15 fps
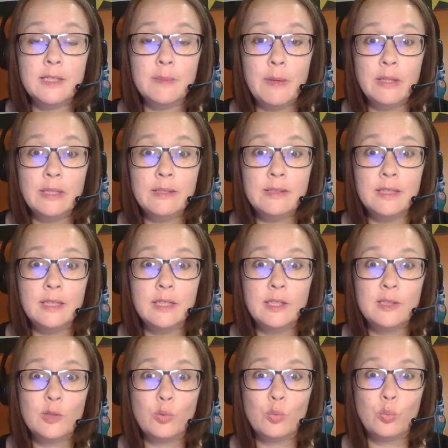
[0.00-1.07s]
Spelling City
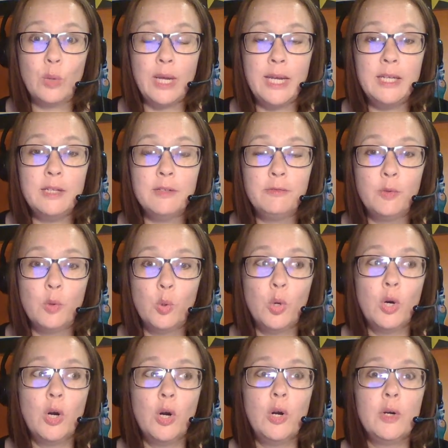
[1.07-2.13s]
is great
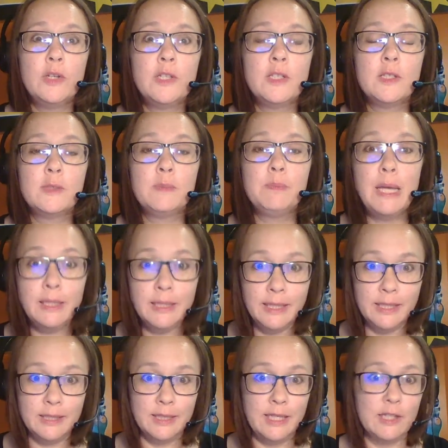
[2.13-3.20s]
for
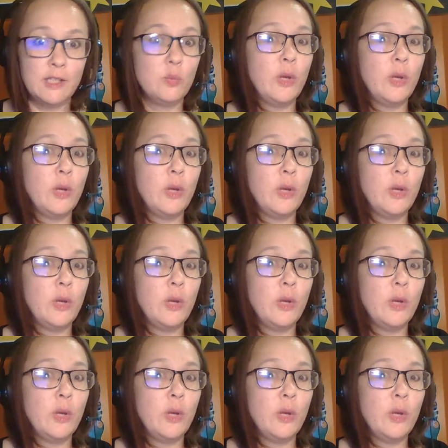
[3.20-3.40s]
spelling lists,